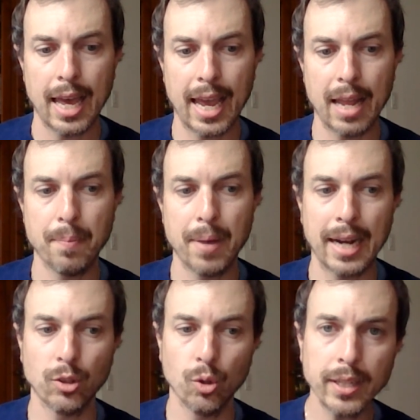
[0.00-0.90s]
and
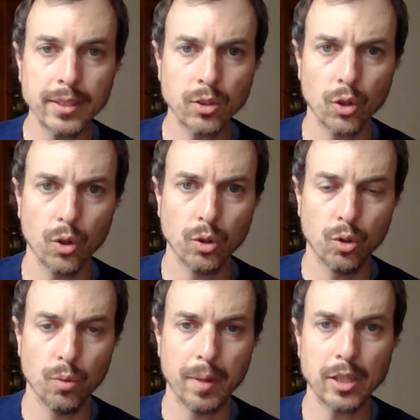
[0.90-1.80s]
by doing so
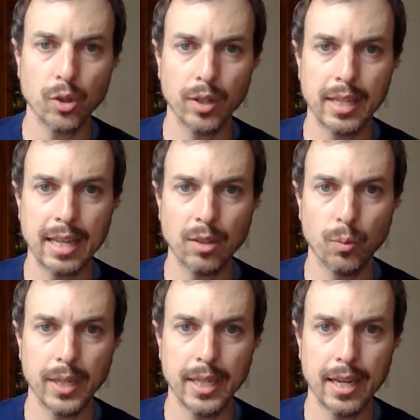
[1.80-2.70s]
to make sure
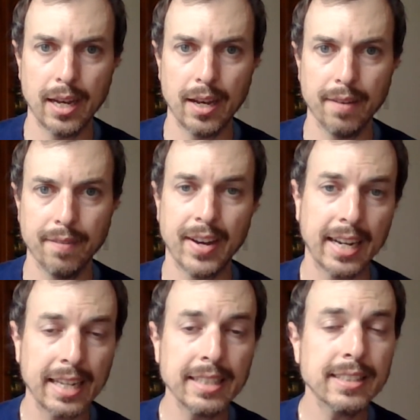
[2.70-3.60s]
that we uh,
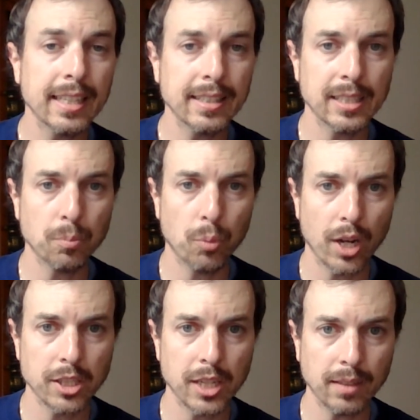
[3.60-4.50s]
financing this
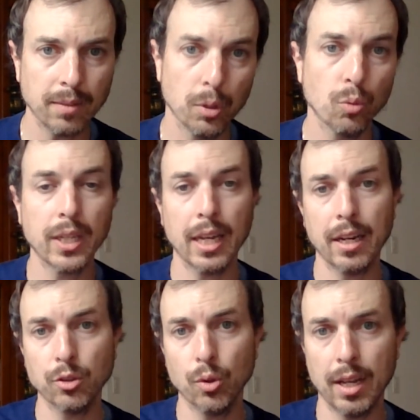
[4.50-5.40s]
project but we
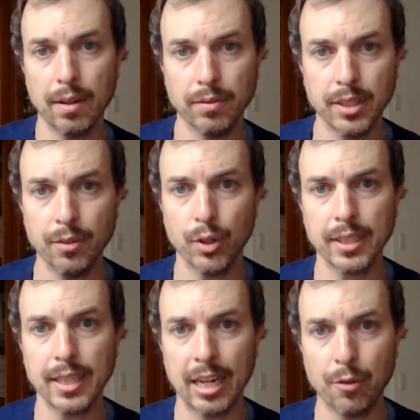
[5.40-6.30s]
can also have
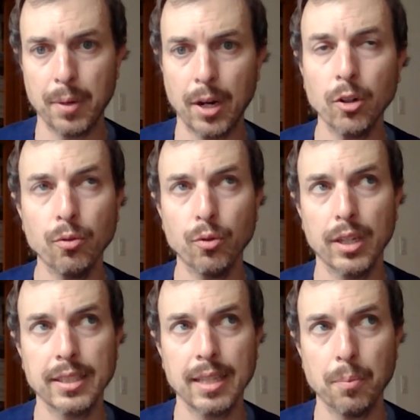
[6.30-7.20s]
different kind of partner
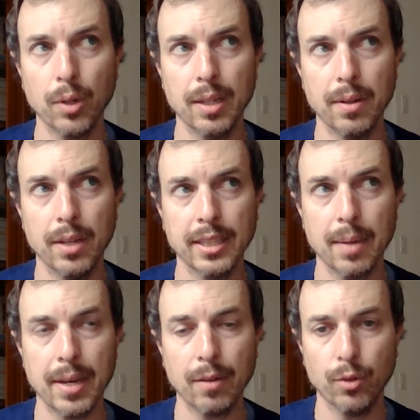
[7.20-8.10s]
for example in, in
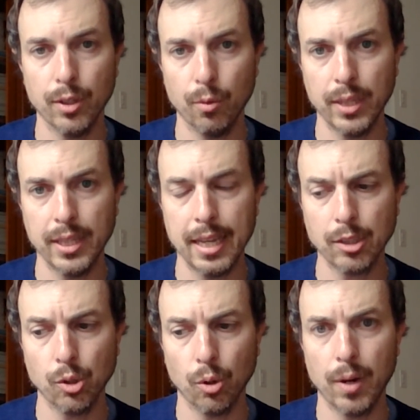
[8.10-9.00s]
quebec for, with the
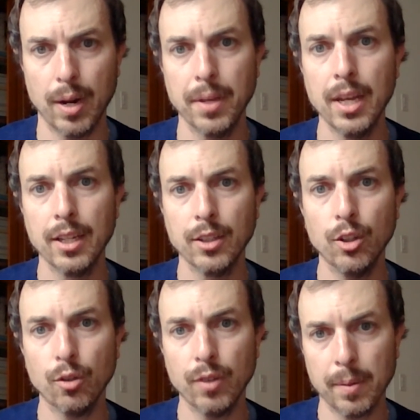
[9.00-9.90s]
actual rem
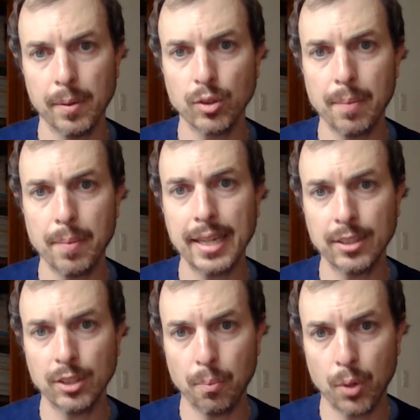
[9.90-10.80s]
the valence quebec
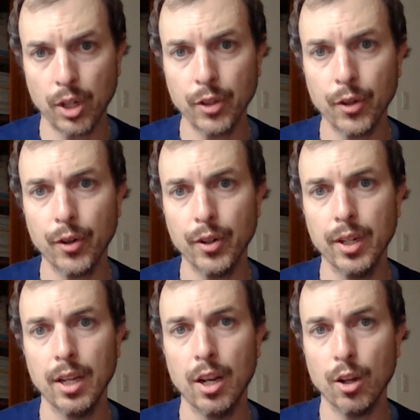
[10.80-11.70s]
it's a
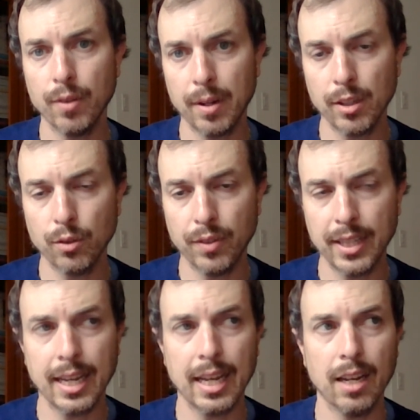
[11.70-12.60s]
partner the valence
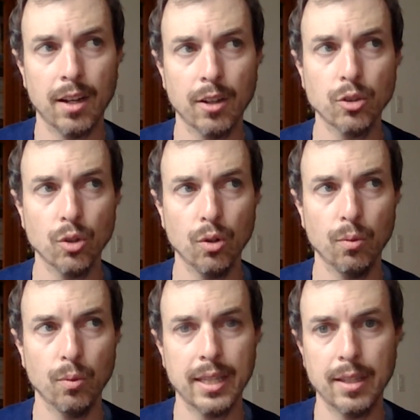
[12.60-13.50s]
fédéral
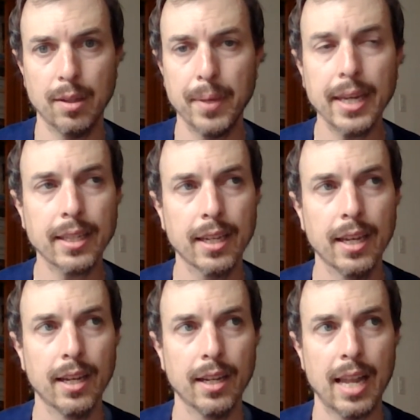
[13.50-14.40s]
also with the bic
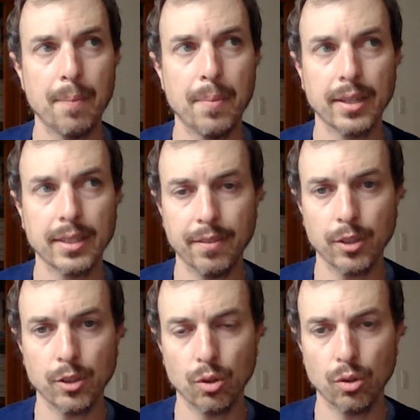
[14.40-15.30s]
la banque
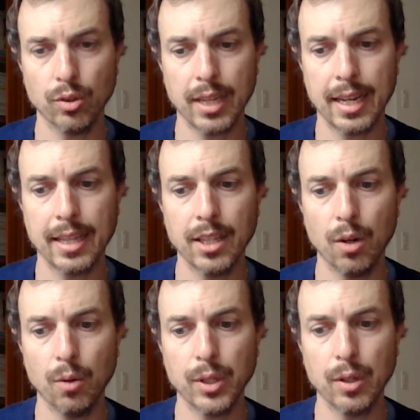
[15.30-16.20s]
d'infrastructure
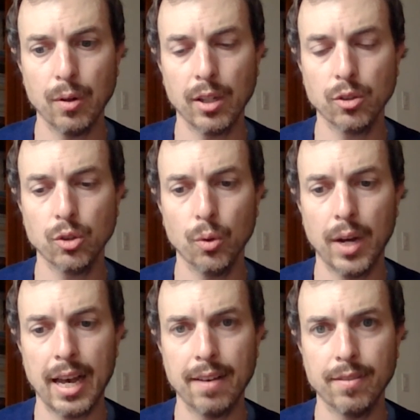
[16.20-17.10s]
canada we also
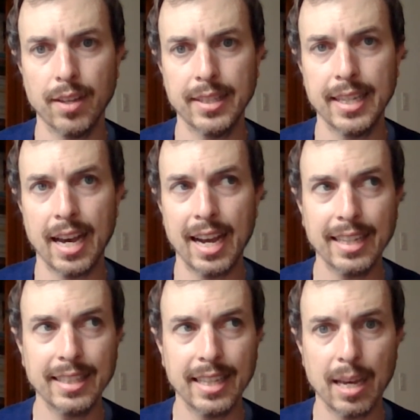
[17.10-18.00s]
have the
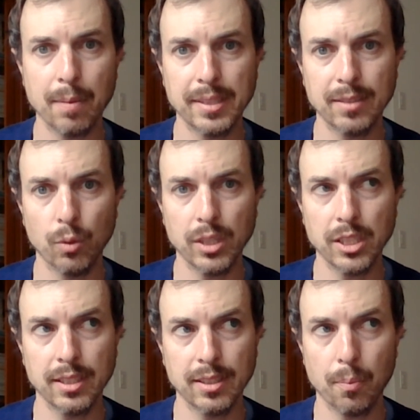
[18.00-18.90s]
artm
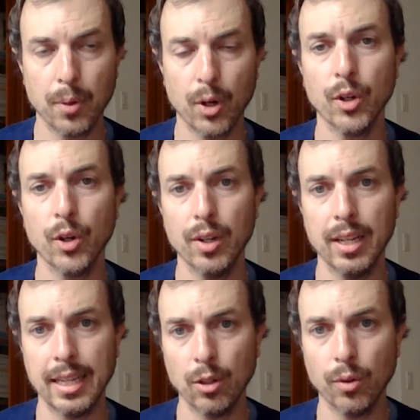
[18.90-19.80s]
which is a
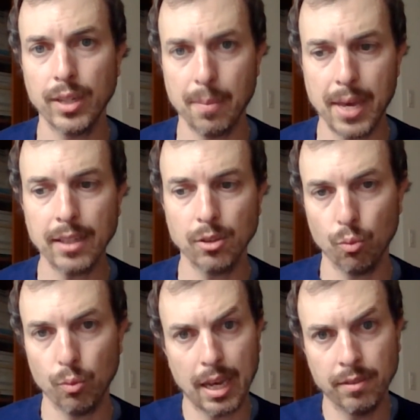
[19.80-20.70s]
partner hydro-quebec
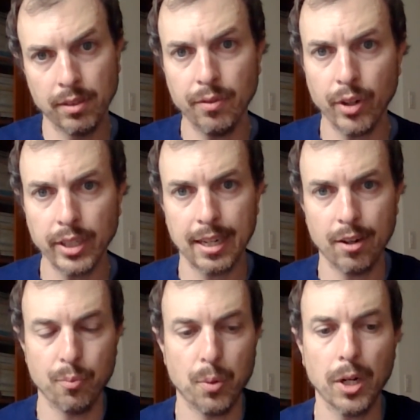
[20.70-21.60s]
so we have different
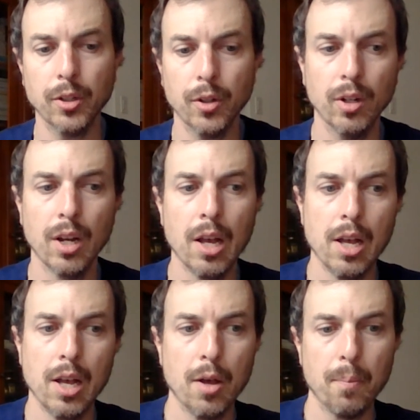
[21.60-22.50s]
kind of partner
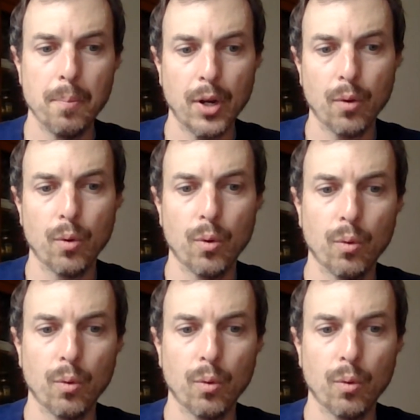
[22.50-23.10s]
but uh,